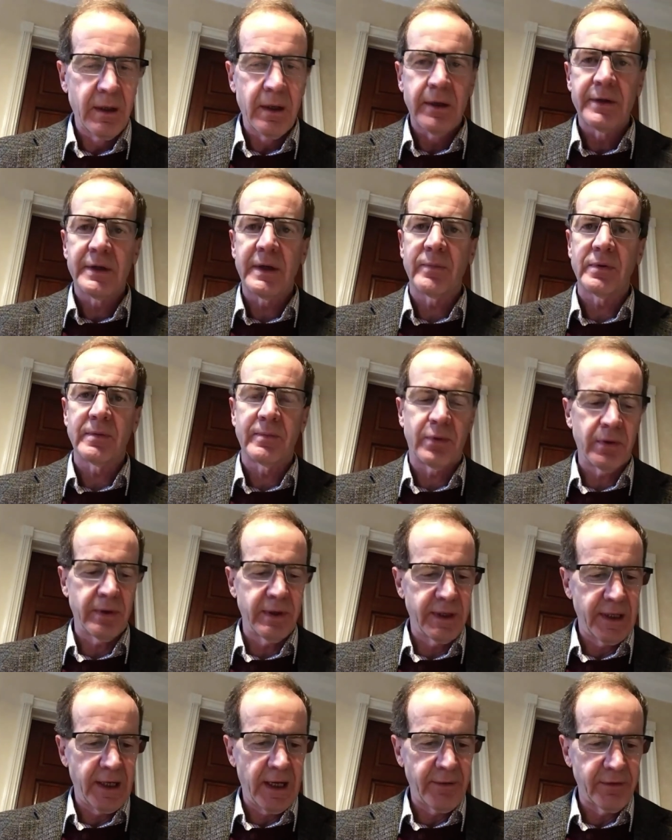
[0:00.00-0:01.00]
Triple
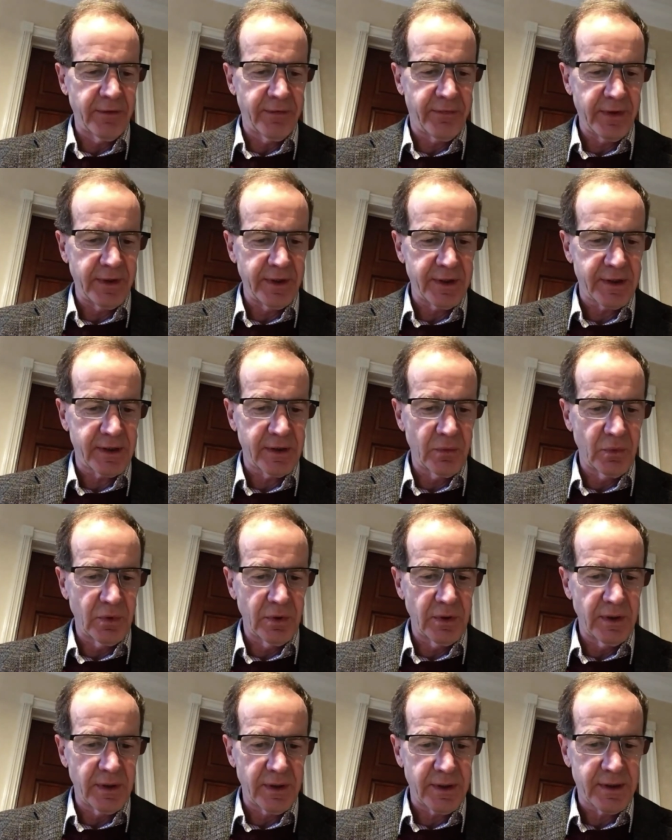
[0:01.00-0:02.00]
Point never finished the
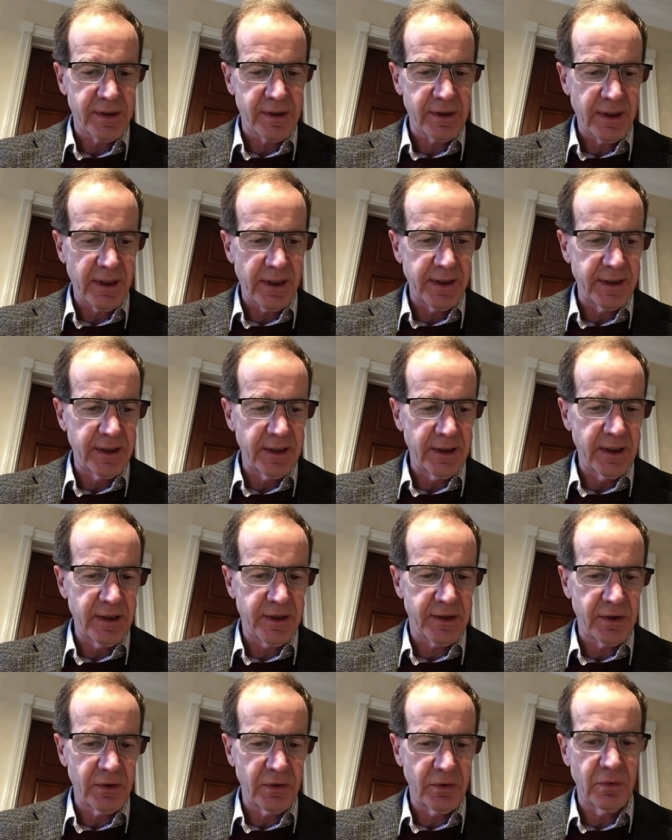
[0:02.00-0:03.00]
works, and the
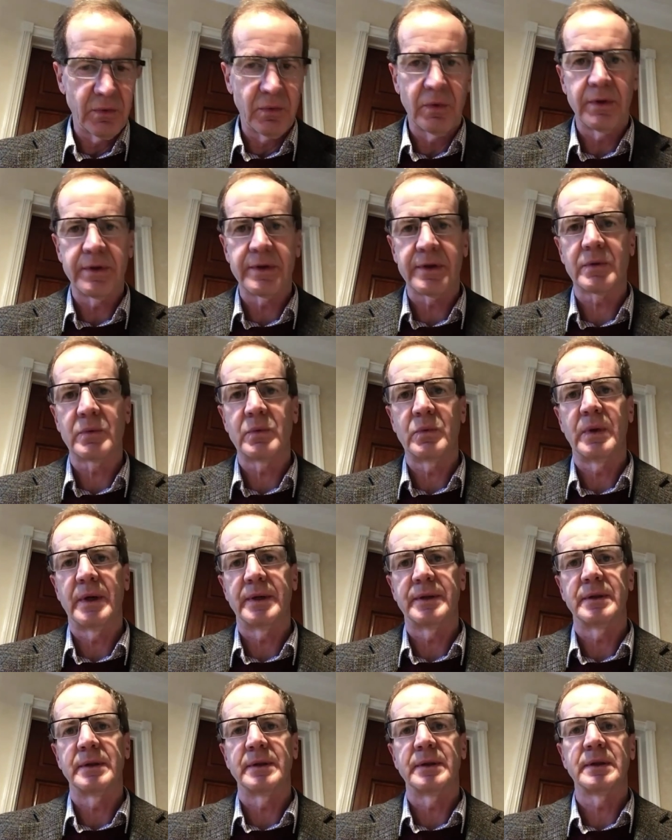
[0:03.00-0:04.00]
issue was
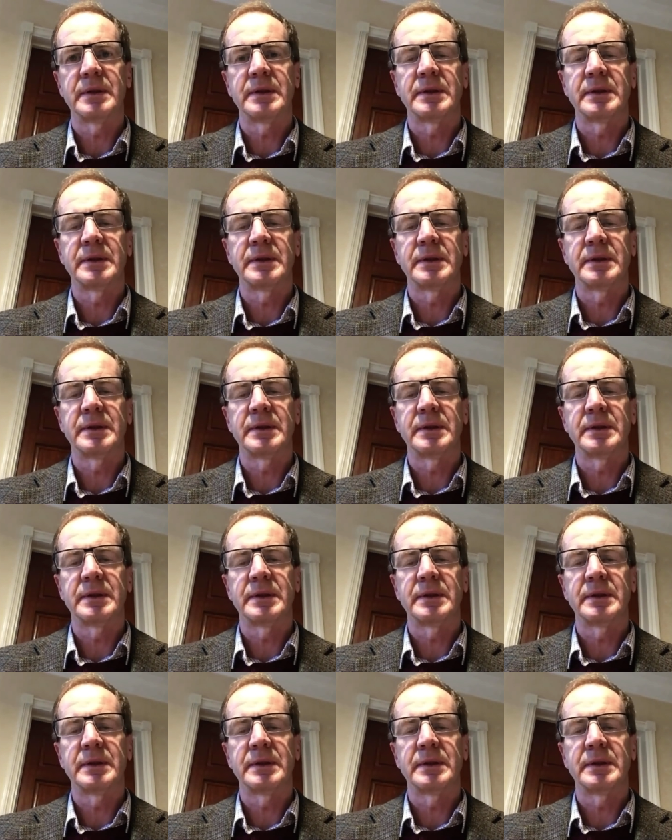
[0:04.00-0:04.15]
whether,